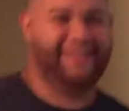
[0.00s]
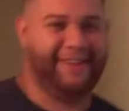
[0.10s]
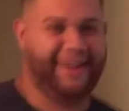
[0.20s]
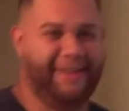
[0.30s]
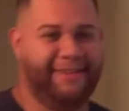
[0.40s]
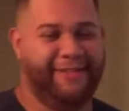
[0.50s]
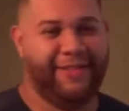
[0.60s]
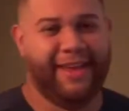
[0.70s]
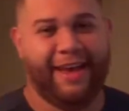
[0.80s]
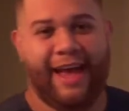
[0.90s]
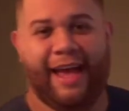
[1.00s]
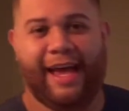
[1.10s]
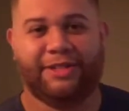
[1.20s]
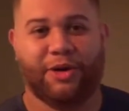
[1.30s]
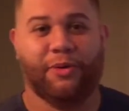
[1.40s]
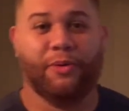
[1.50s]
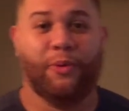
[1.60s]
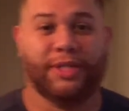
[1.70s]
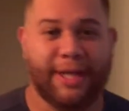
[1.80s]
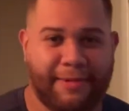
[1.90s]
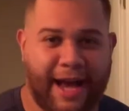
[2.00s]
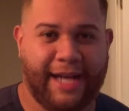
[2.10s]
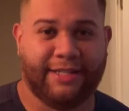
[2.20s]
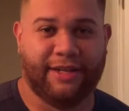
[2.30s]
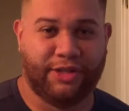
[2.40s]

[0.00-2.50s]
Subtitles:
Ready? Hey, so what's up, guys?